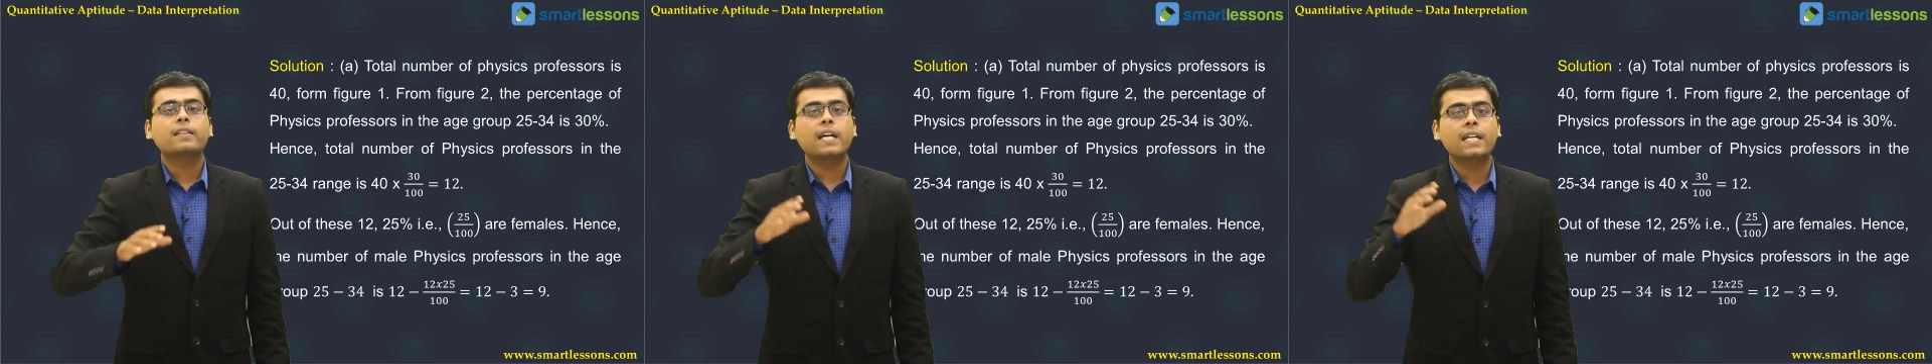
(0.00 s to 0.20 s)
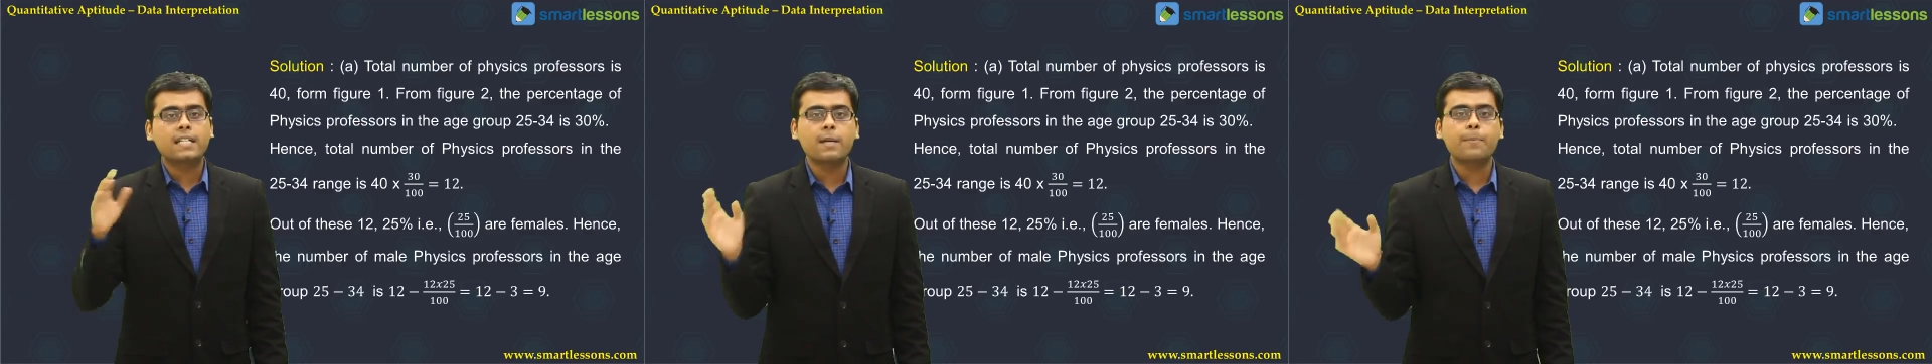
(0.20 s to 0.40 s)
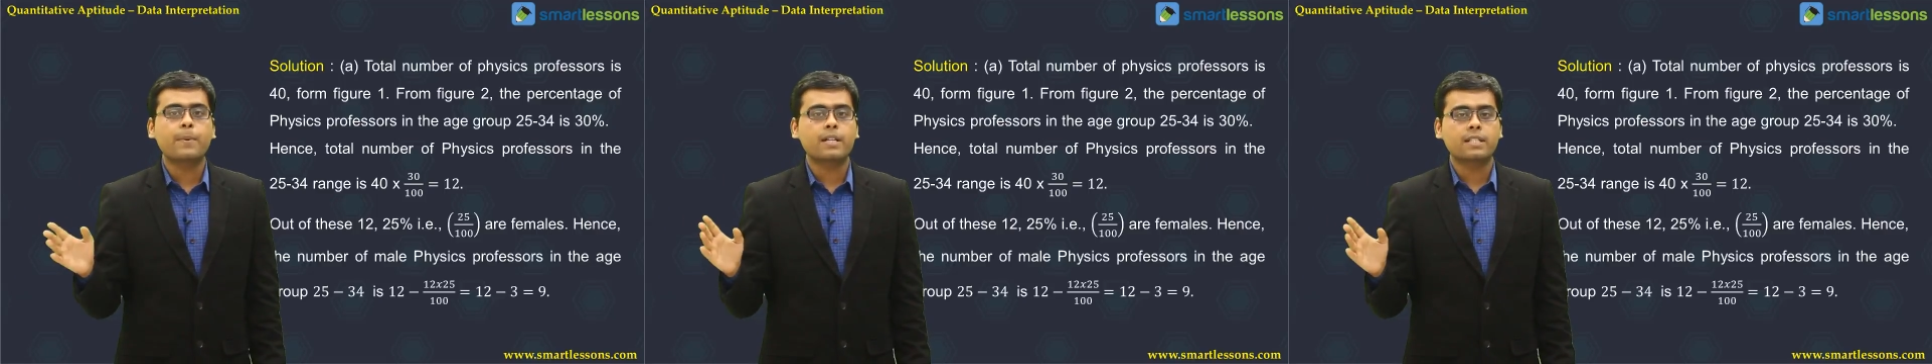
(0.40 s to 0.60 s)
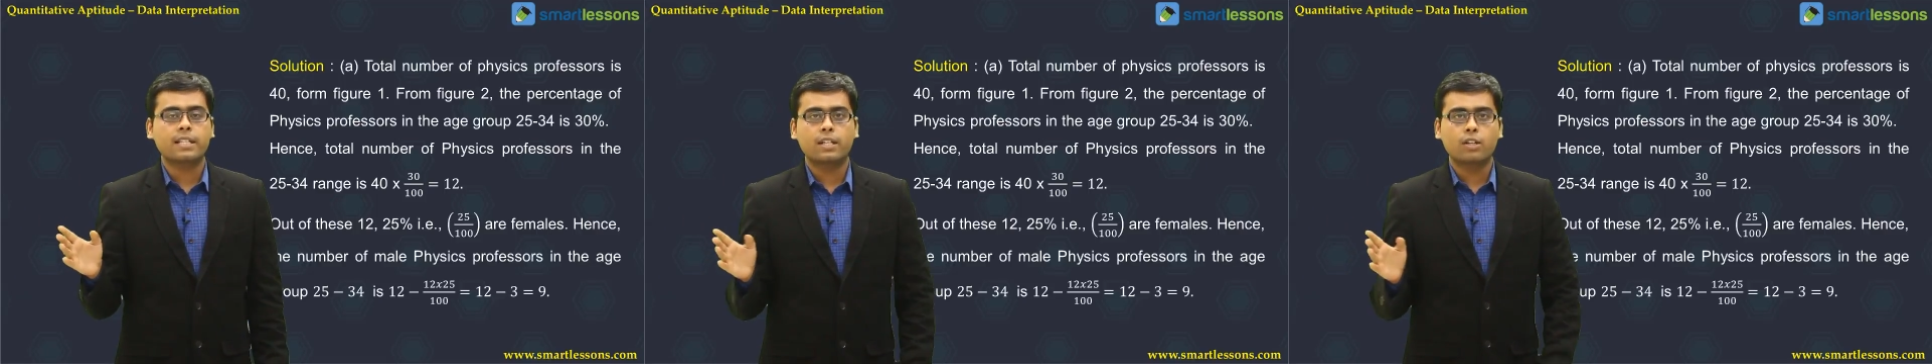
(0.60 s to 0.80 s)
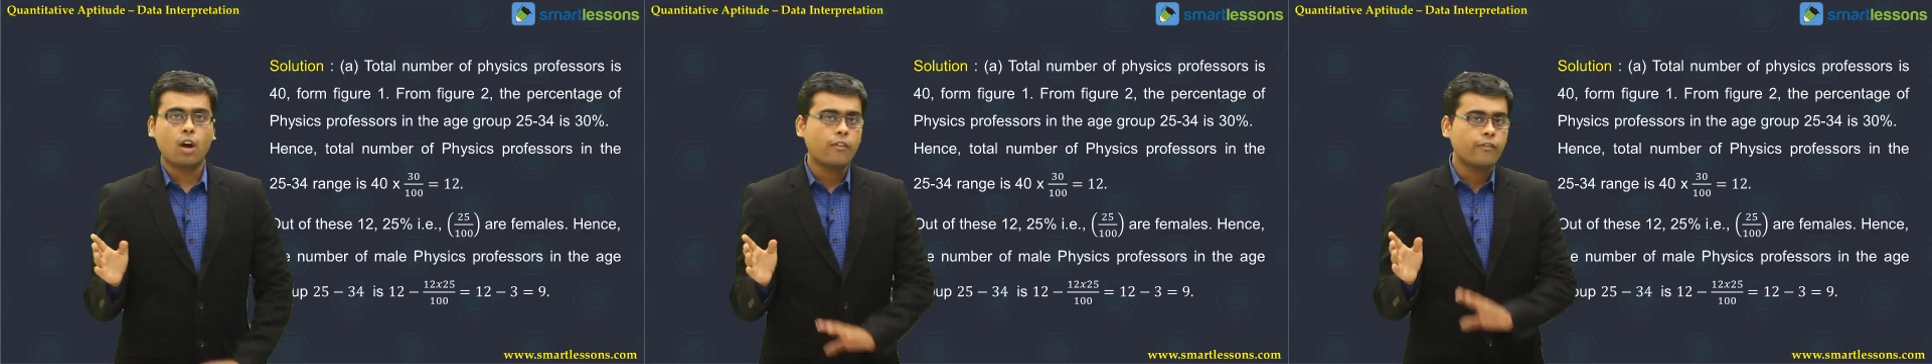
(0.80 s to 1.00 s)

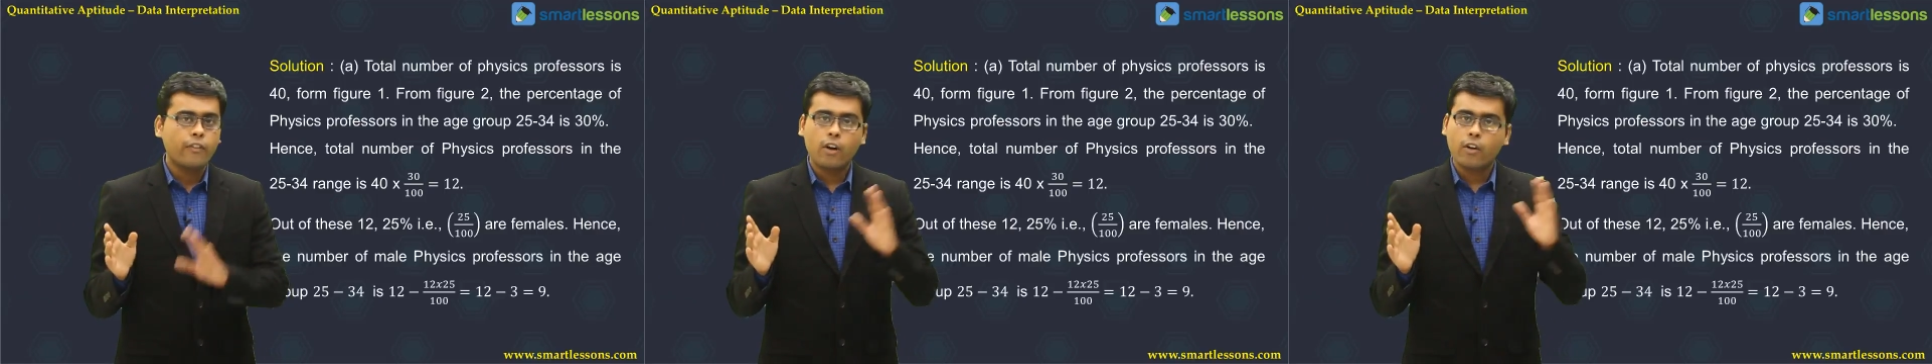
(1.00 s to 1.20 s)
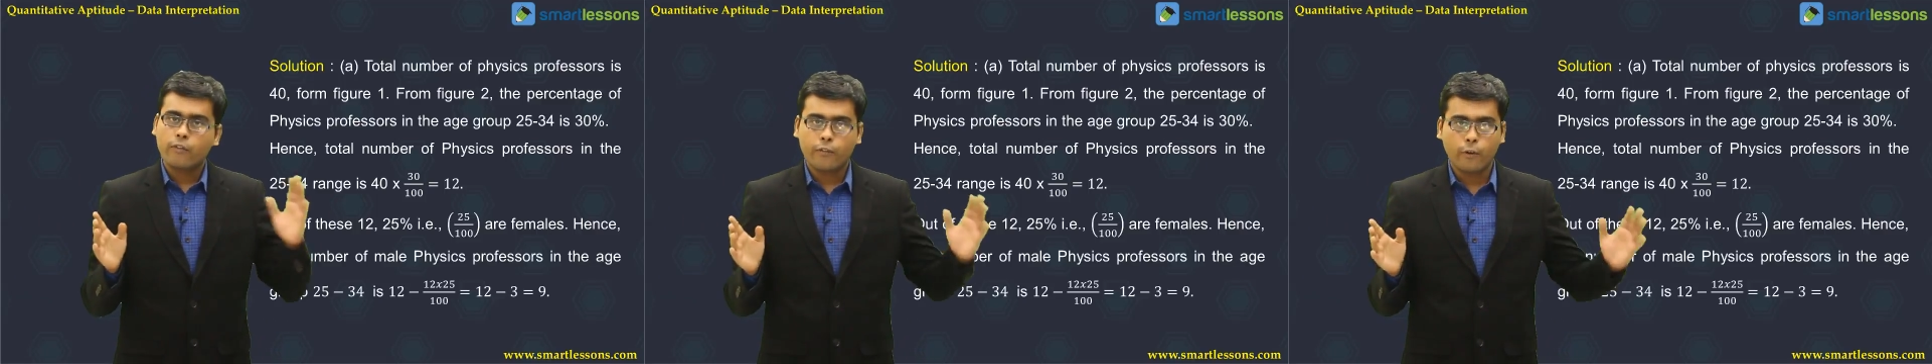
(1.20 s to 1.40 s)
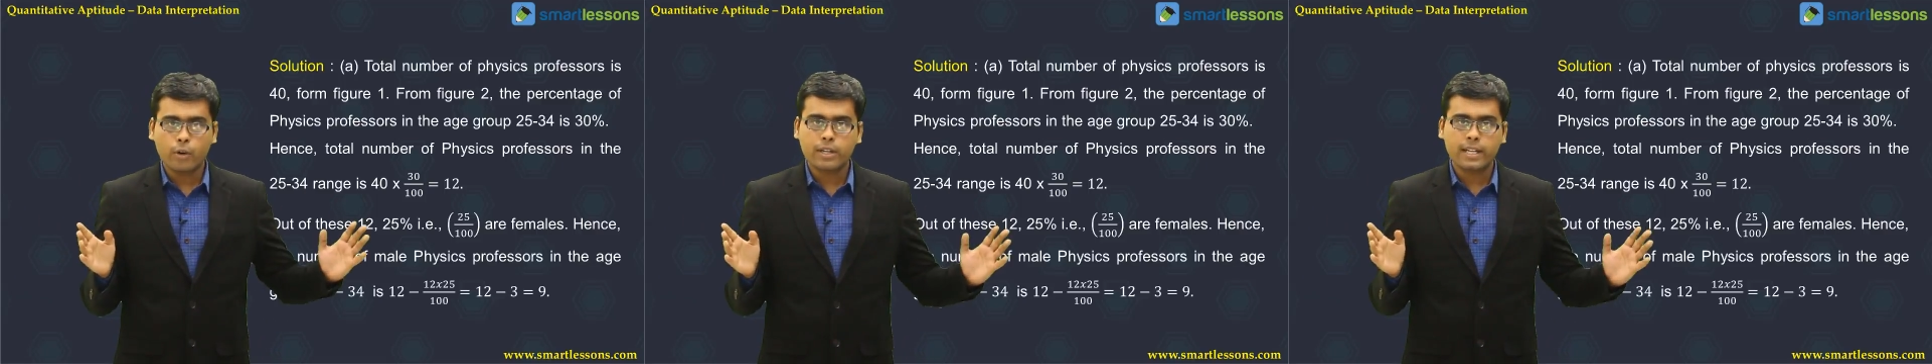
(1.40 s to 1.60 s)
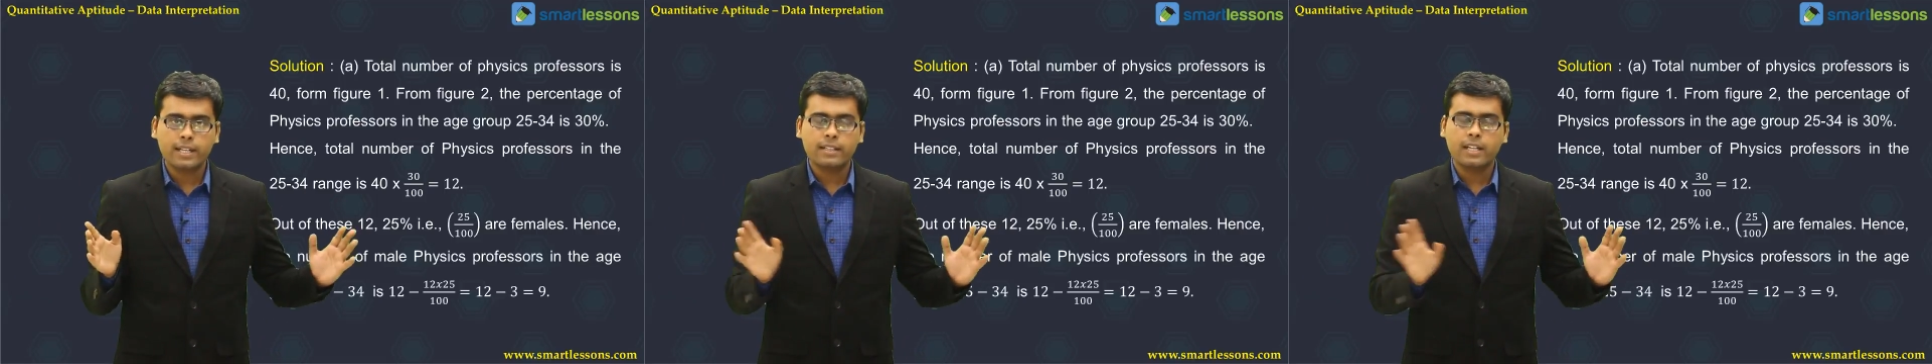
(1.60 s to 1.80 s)
30% of 40,